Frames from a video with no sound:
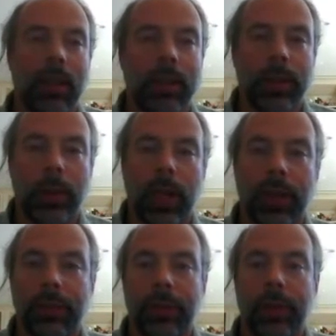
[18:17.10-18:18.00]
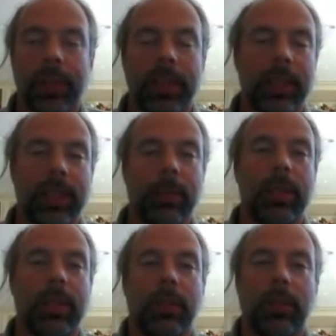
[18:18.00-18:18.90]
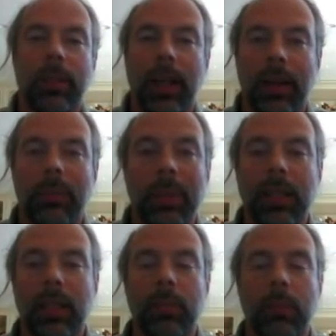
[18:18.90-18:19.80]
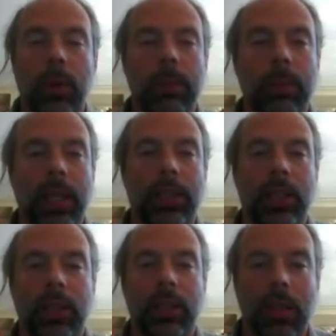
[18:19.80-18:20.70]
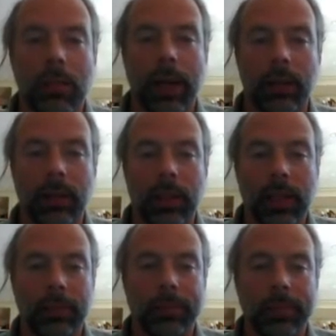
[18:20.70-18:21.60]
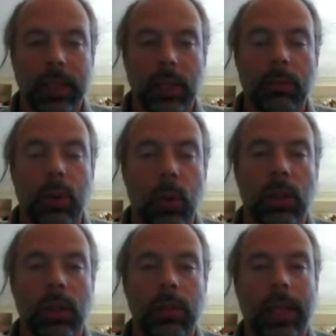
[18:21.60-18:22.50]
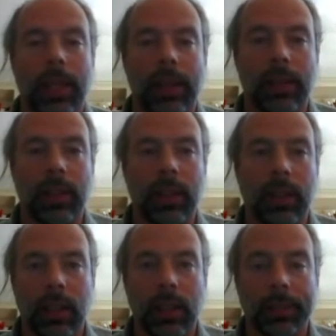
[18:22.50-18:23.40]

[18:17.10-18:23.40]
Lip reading: is a way for the system to be a little more impatient about poorly behaving